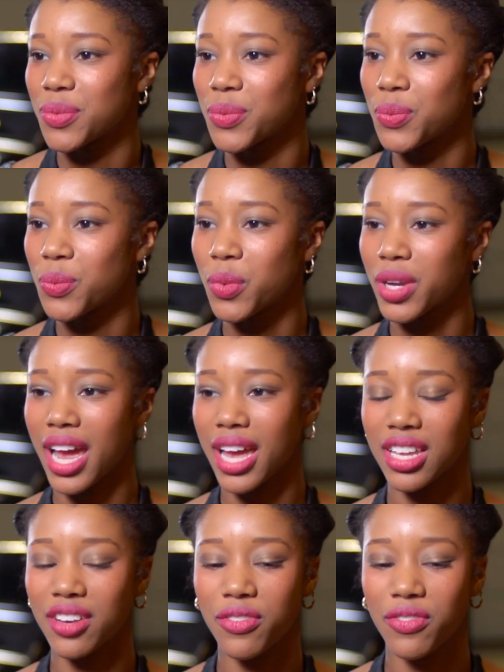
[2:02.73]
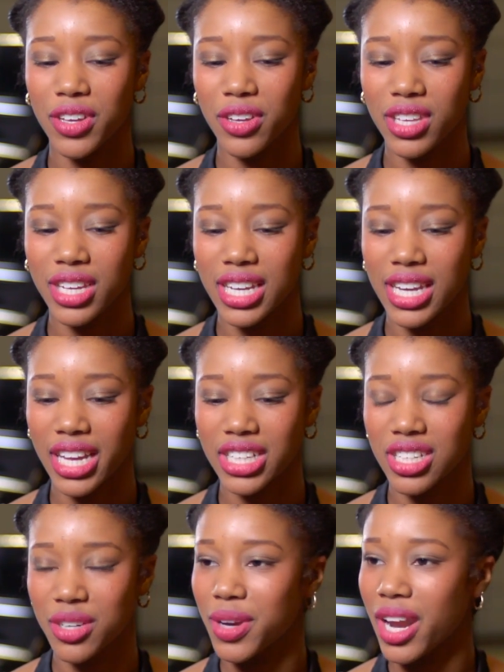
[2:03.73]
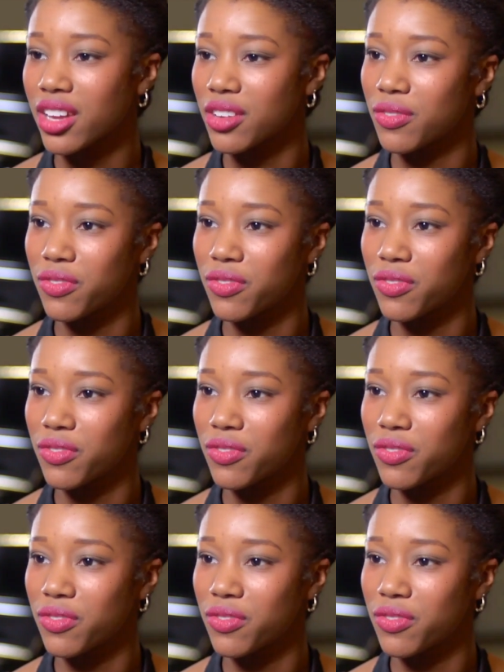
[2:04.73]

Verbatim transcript: and when I can feel the connection when I can